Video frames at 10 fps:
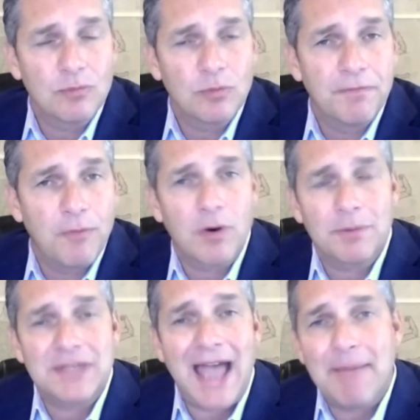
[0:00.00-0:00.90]

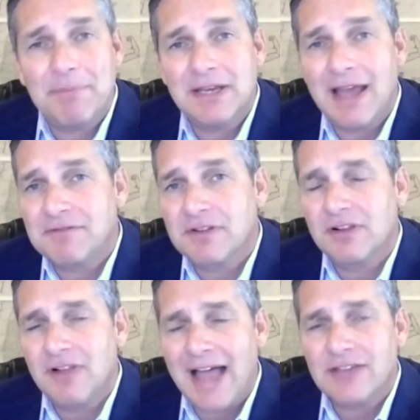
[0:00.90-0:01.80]
reforms happened after the
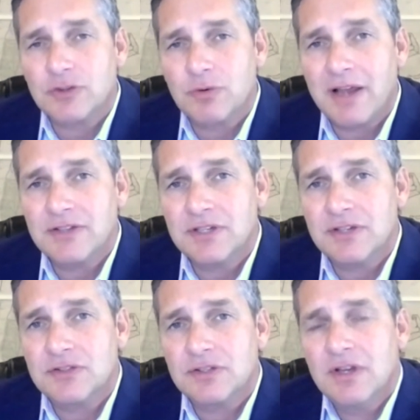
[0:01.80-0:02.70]
last crisis,